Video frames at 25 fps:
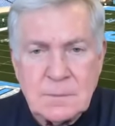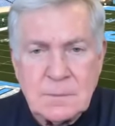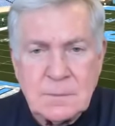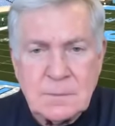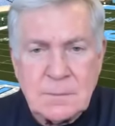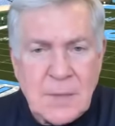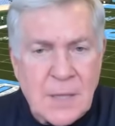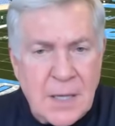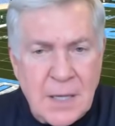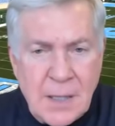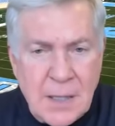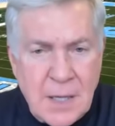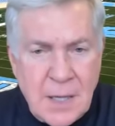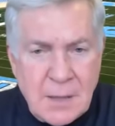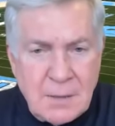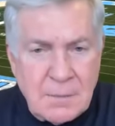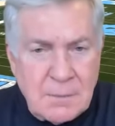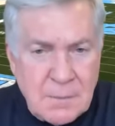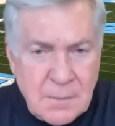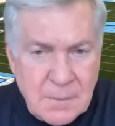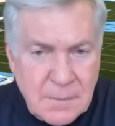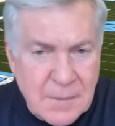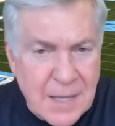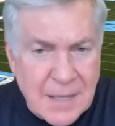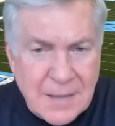And, and
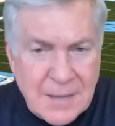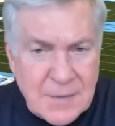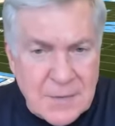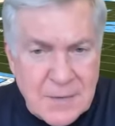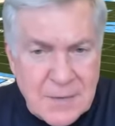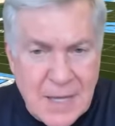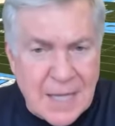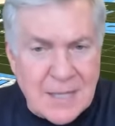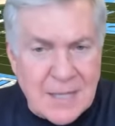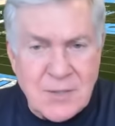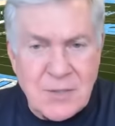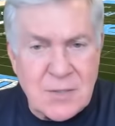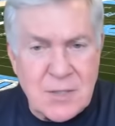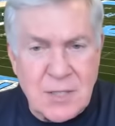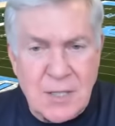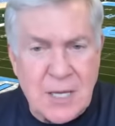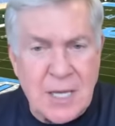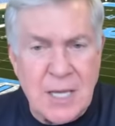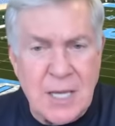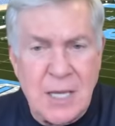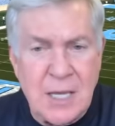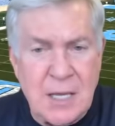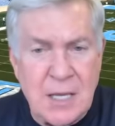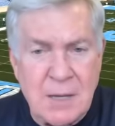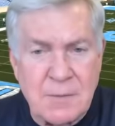that's that's the
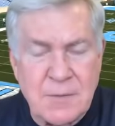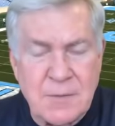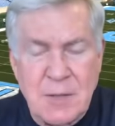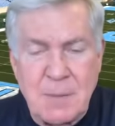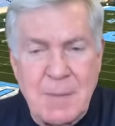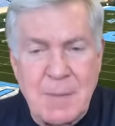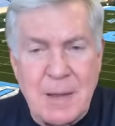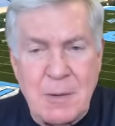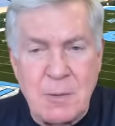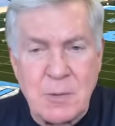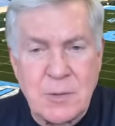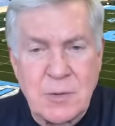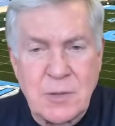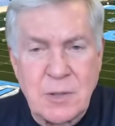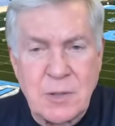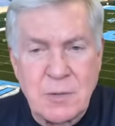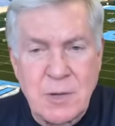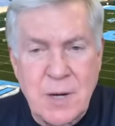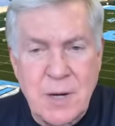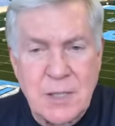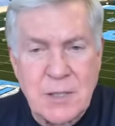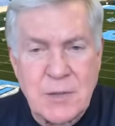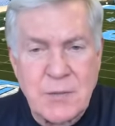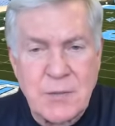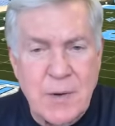key. If somebody wants to
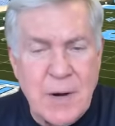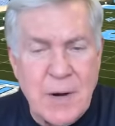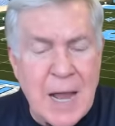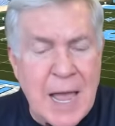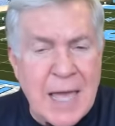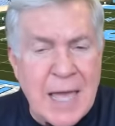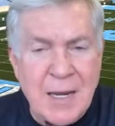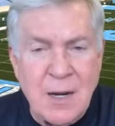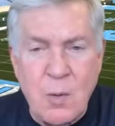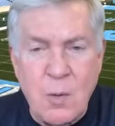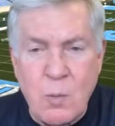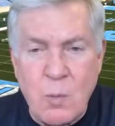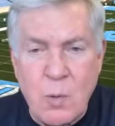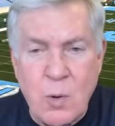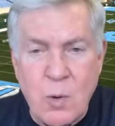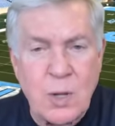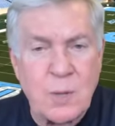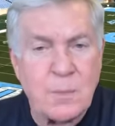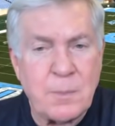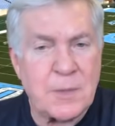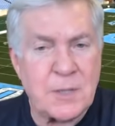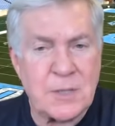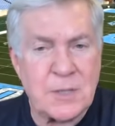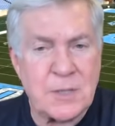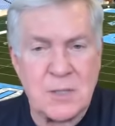transfer, I don't
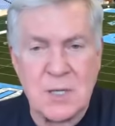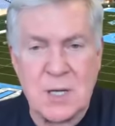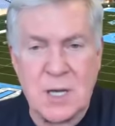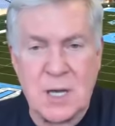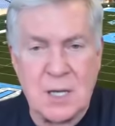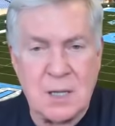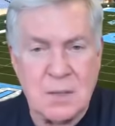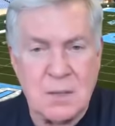want them to stay.